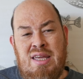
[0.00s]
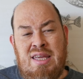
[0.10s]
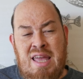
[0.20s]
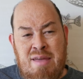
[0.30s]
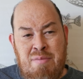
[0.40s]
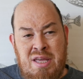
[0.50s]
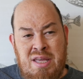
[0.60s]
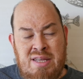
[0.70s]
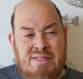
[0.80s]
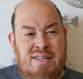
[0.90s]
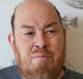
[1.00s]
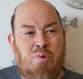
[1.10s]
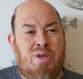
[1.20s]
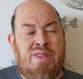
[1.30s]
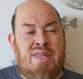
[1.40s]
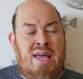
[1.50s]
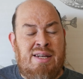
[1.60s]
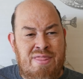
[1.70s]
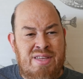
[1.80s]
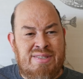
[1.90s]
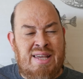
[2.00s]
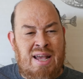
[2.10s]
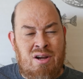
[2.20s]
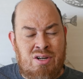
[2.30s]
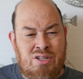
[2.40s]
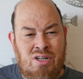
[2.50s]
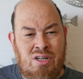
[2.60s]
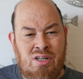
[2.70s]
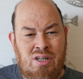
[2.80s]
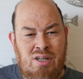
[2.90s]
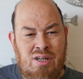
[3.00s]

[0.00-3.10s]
gaming standpoint that this character